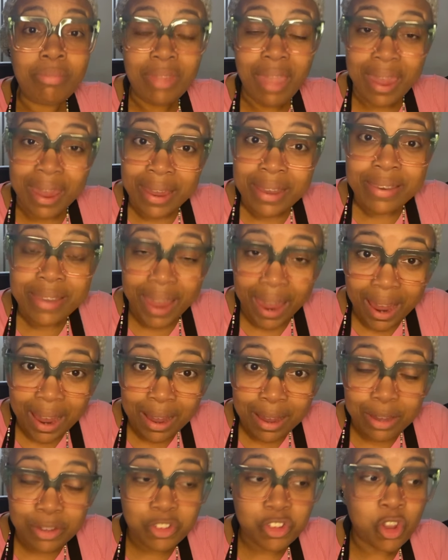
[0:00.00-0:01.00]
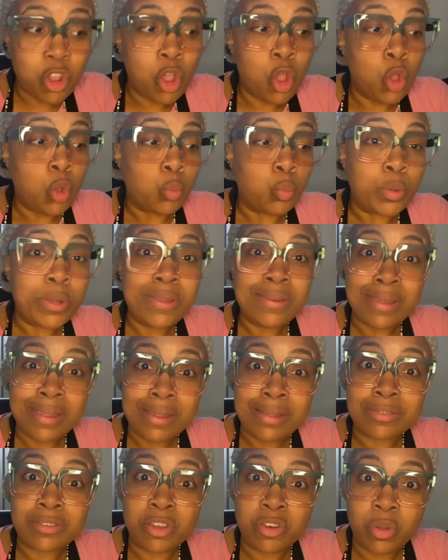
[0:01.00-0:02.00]
and age, we
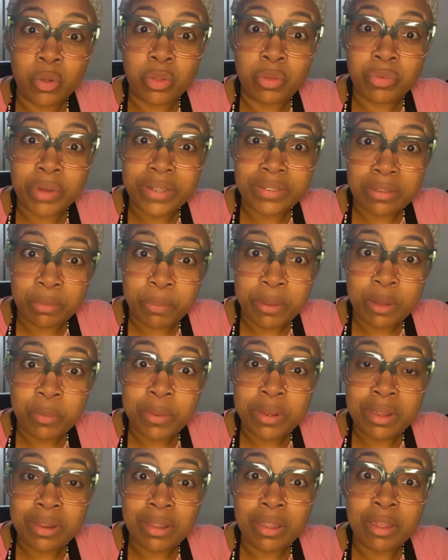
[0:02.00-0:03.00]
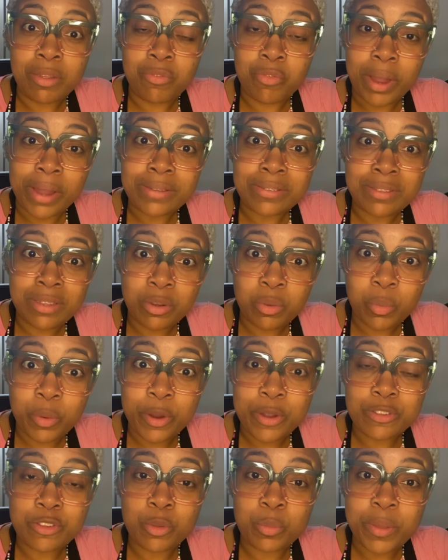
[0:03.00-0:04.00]
need to know the recipe. We need to get right to the
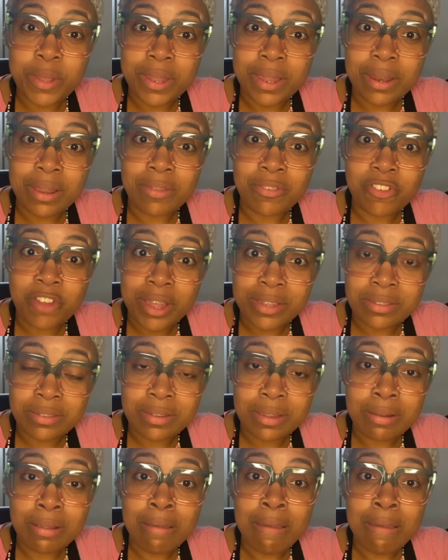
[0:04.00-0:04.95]
word so we can ingest it